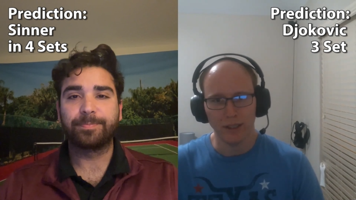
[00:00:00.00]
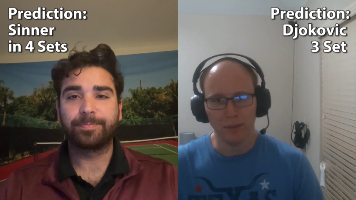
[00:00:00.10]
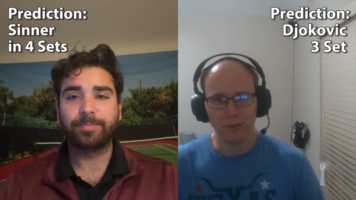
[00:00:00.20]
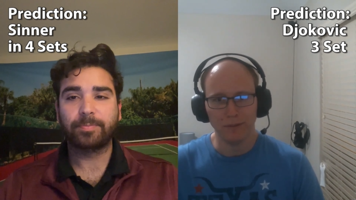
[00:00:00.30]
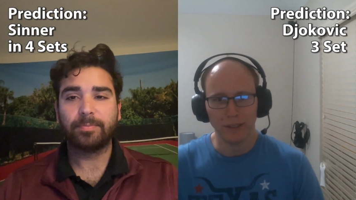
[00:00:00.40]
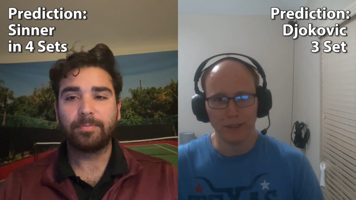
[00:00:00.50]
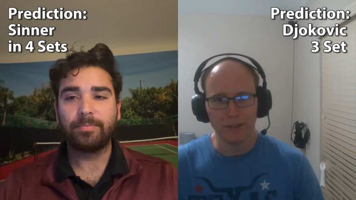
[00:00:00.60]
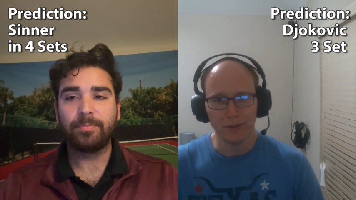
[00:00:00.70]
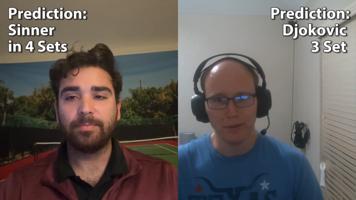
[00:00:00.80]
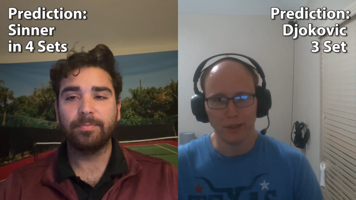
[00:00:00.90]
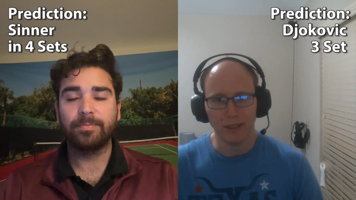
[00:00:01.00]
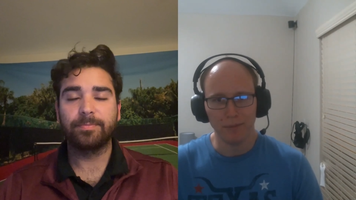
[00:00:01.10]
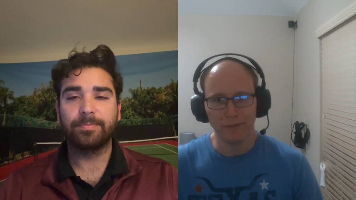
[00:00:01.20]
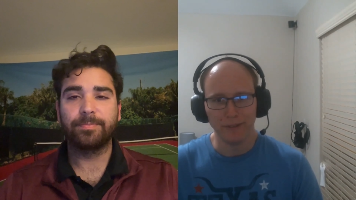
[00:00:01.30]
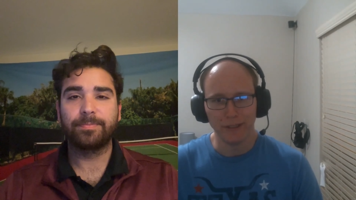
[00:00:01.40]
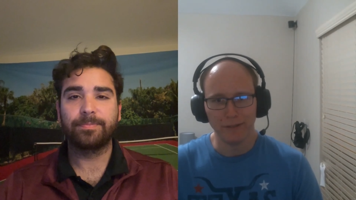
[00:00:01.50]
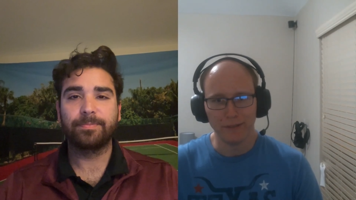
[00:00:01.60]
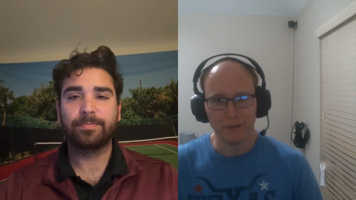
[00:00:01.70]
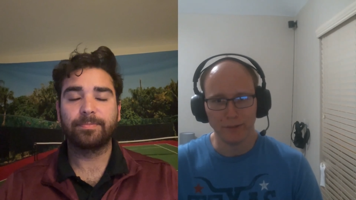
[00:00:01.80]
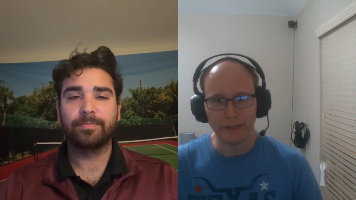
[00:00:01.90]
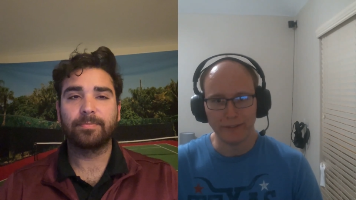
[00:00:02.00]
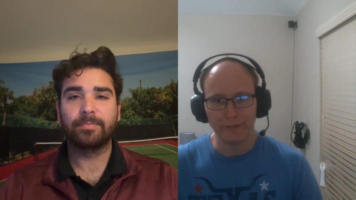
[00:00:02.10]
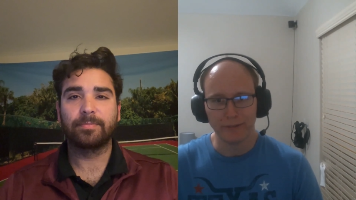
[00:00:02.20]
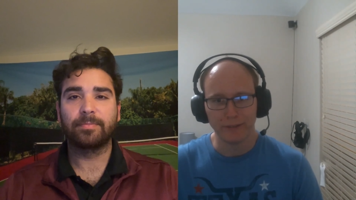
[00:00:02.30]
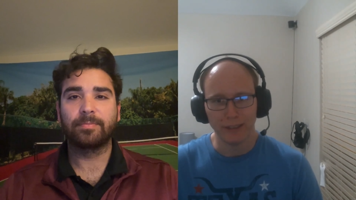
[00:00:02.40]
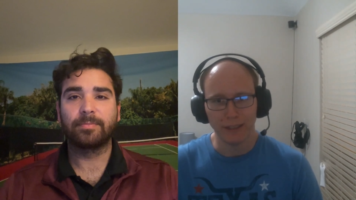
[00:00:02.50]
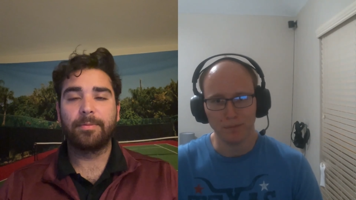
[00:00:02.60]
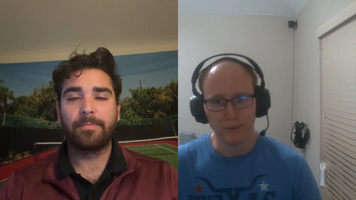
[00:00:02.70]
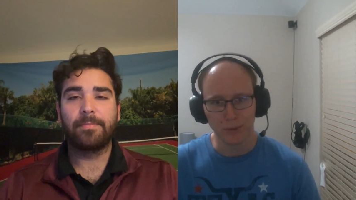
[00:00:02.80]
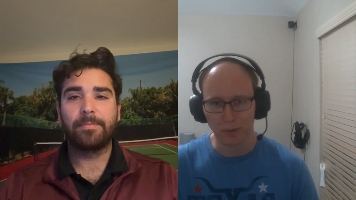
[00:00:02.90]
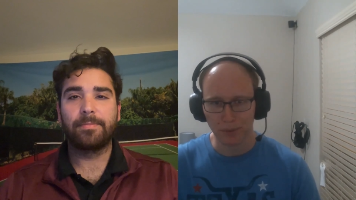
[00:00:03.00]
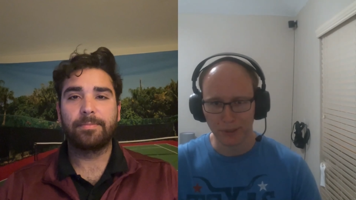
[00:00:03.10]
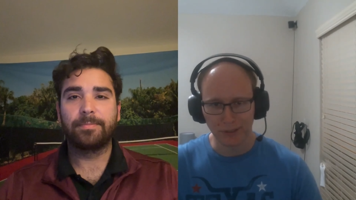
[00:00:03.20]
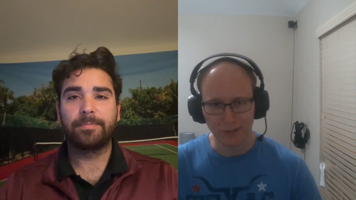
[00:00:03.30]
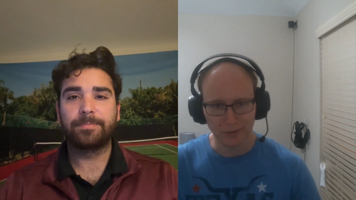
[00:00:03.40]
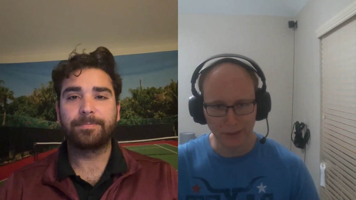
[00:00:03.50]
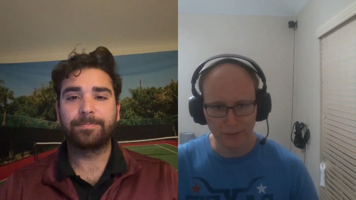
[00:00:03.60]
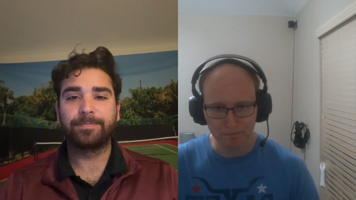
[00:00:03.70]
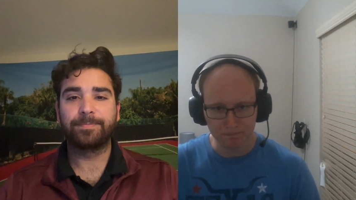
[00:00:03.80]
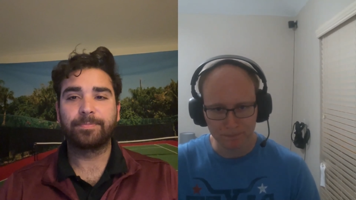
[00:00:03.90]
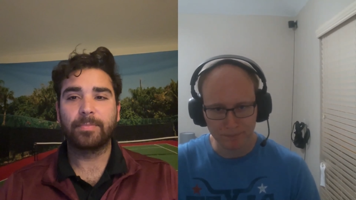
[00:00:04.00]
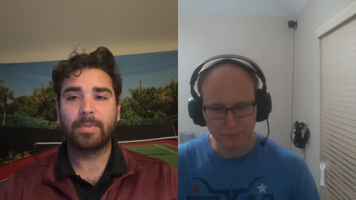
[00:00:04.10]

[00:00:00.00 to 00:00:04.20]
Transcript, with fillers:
Speaker 1: Yeah, moving on to uh, Medvedev and Zverev score predictions for them?